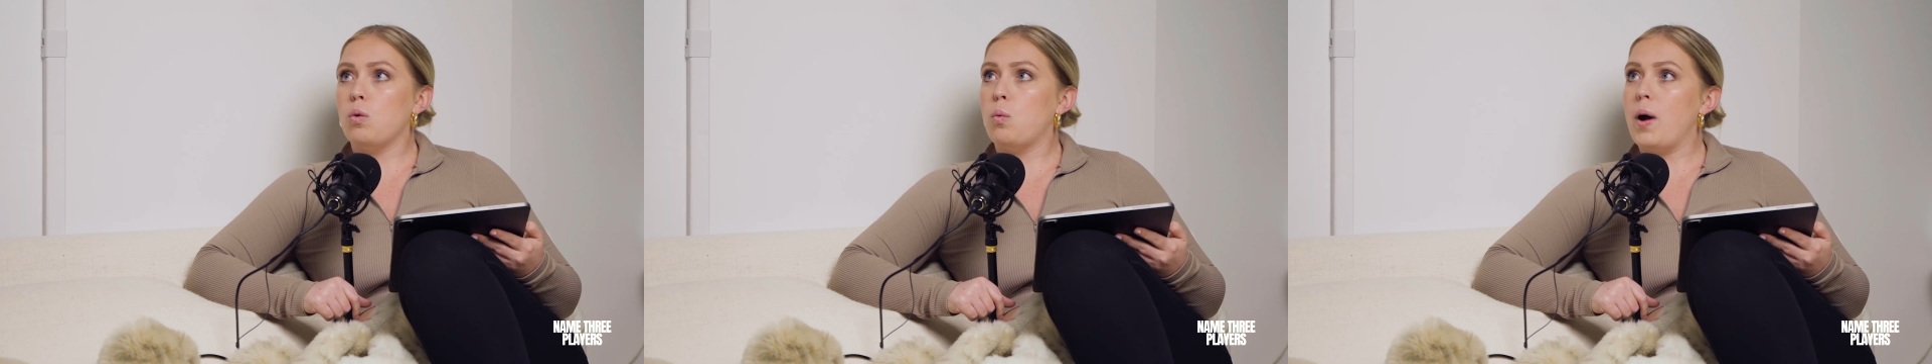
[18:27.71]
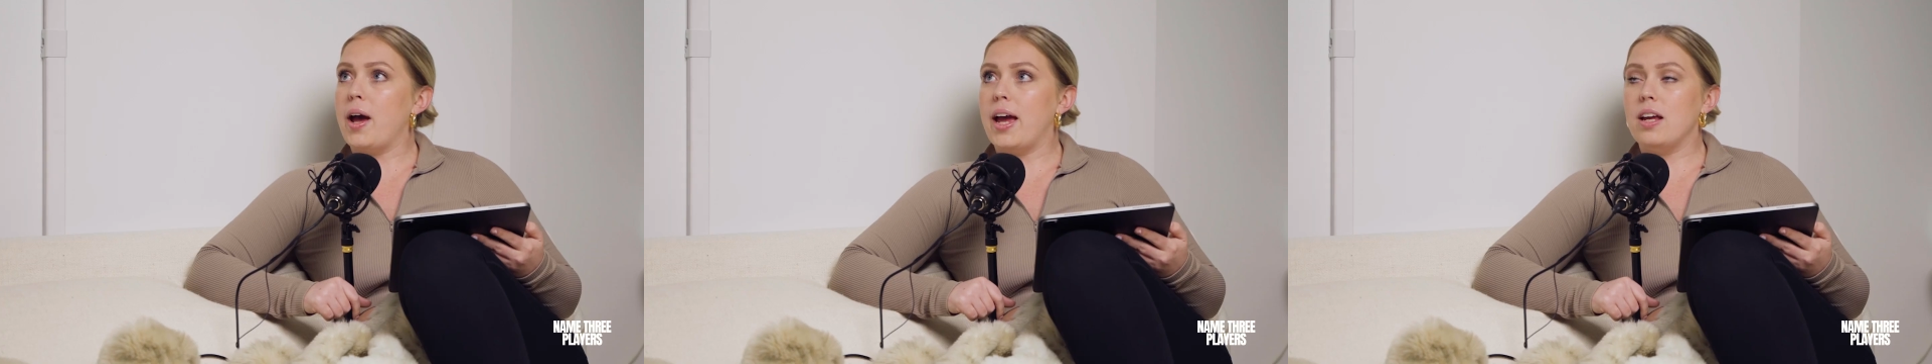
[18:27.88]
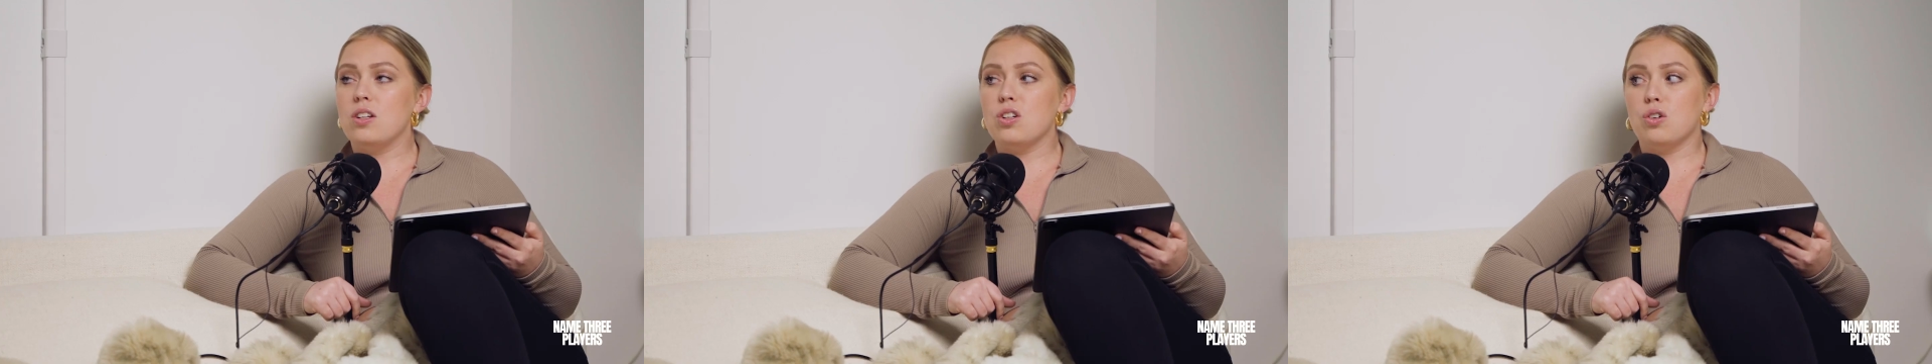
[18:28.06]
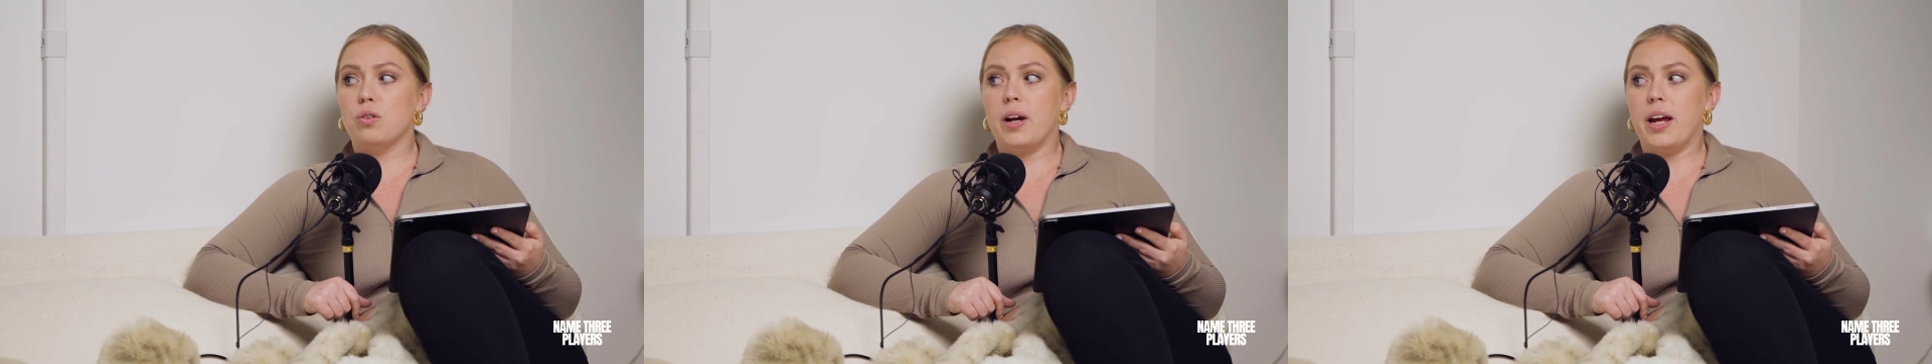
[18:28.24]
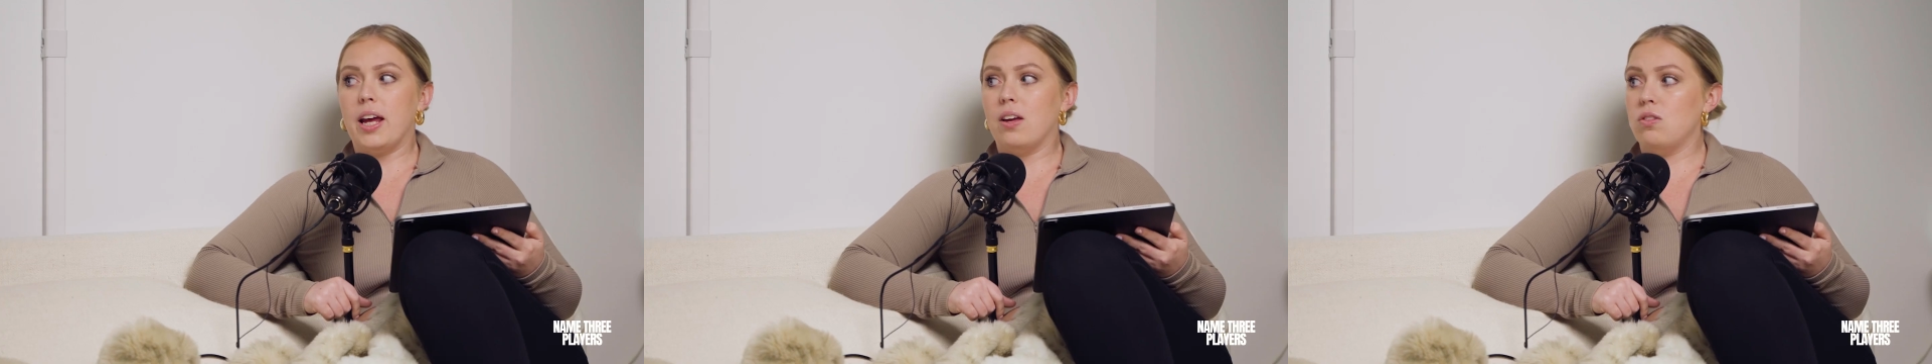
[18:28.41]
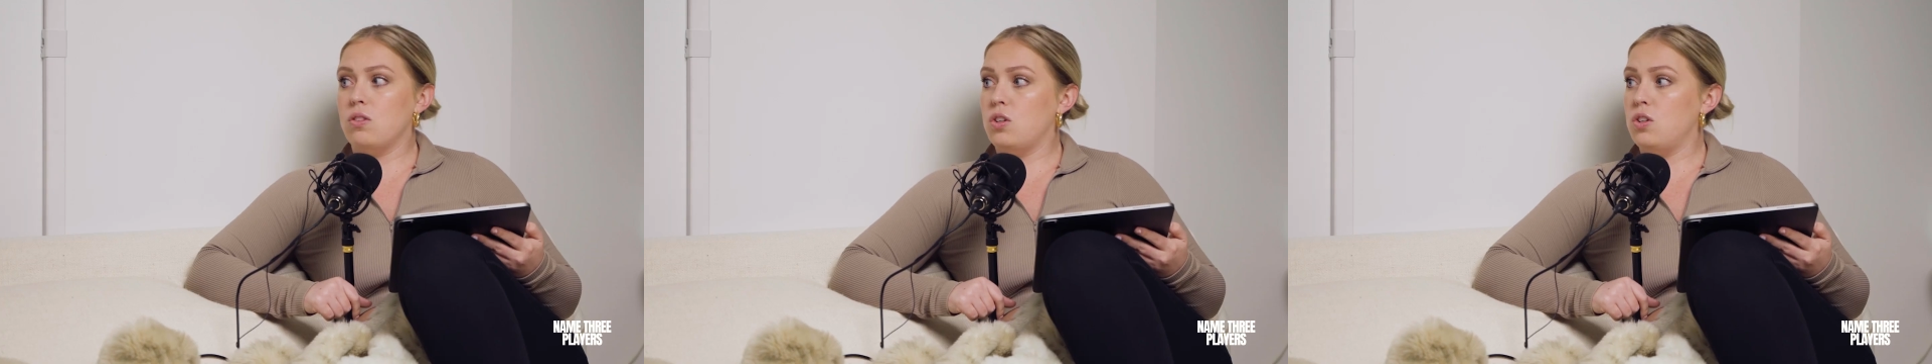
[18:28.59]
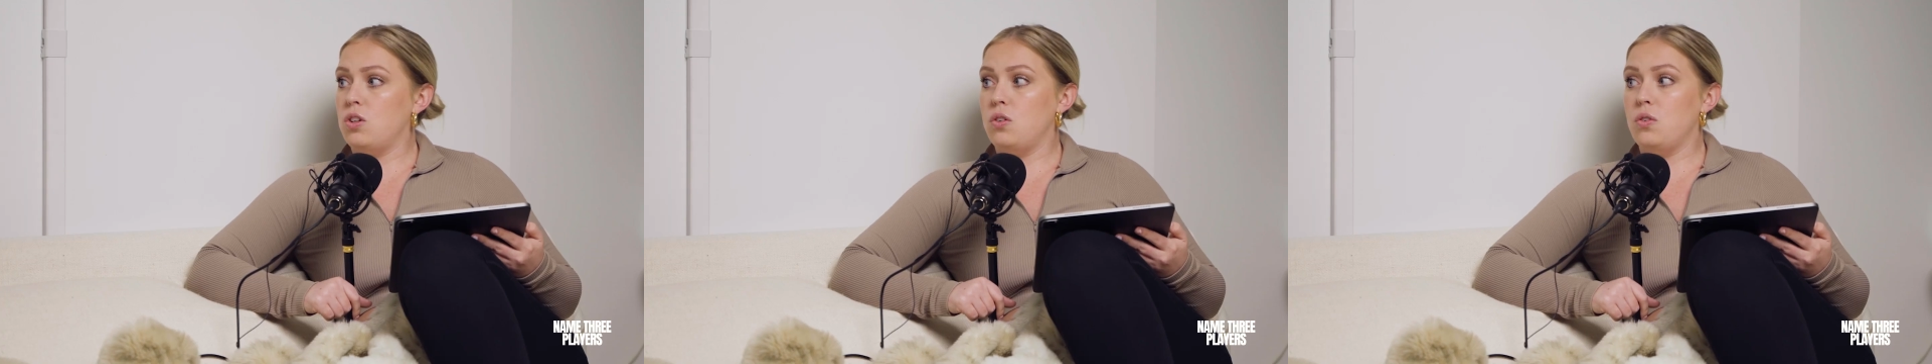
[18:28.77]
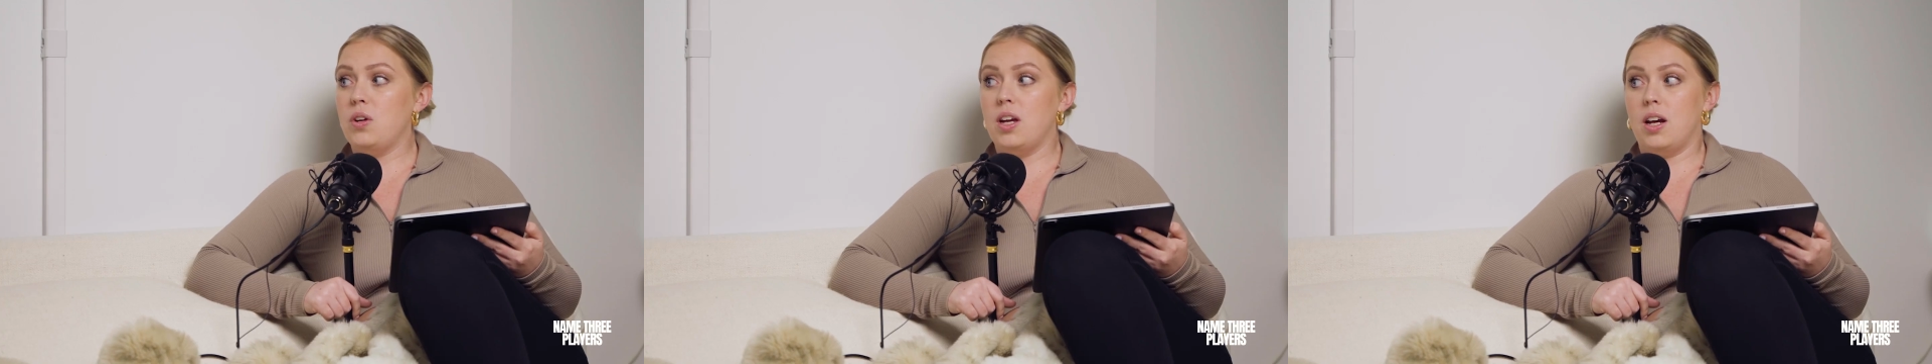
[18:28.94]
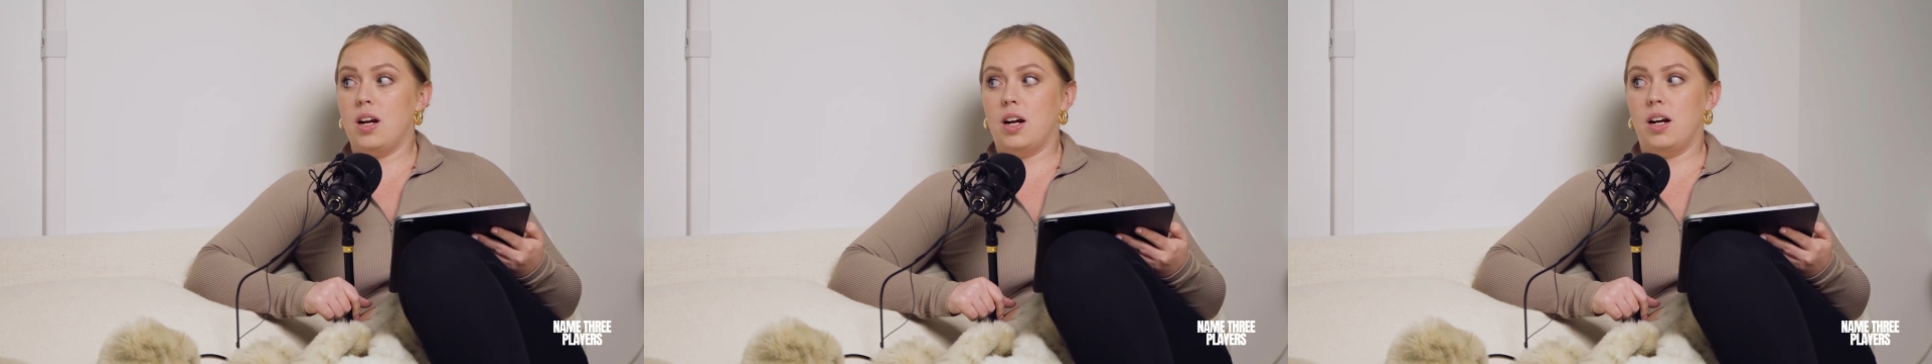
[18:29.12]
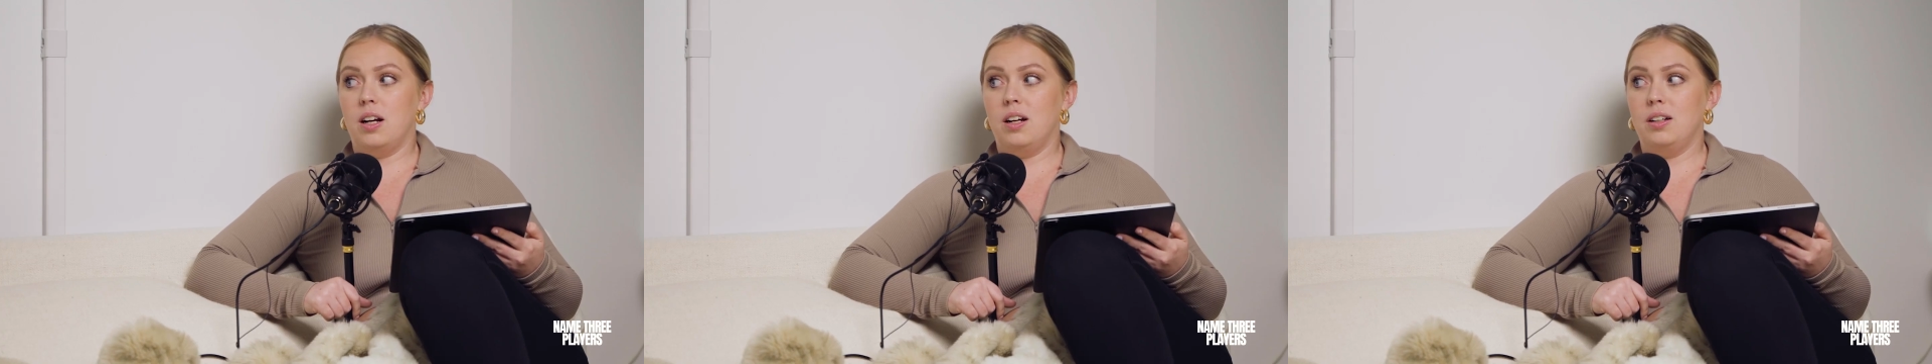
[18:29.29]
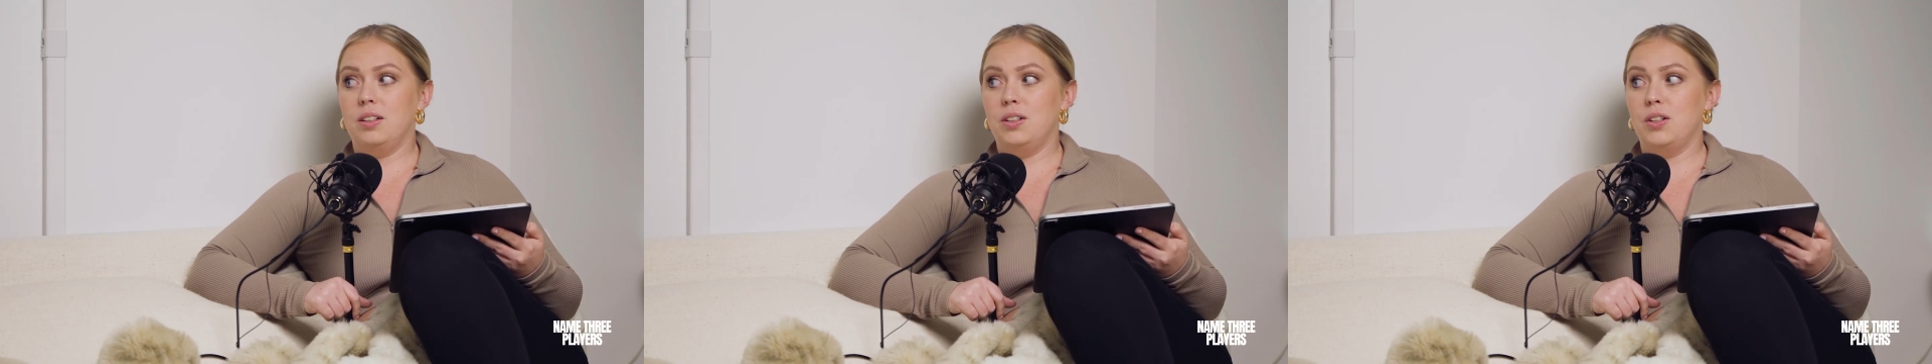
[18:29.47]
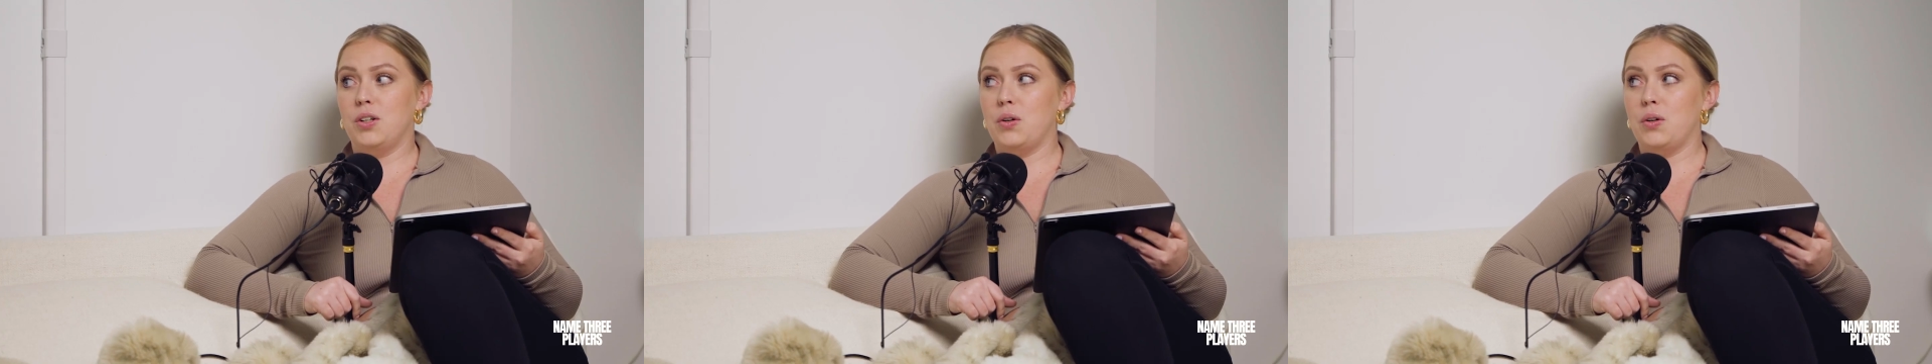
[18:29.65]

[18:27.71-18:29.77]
way to ring in the new year,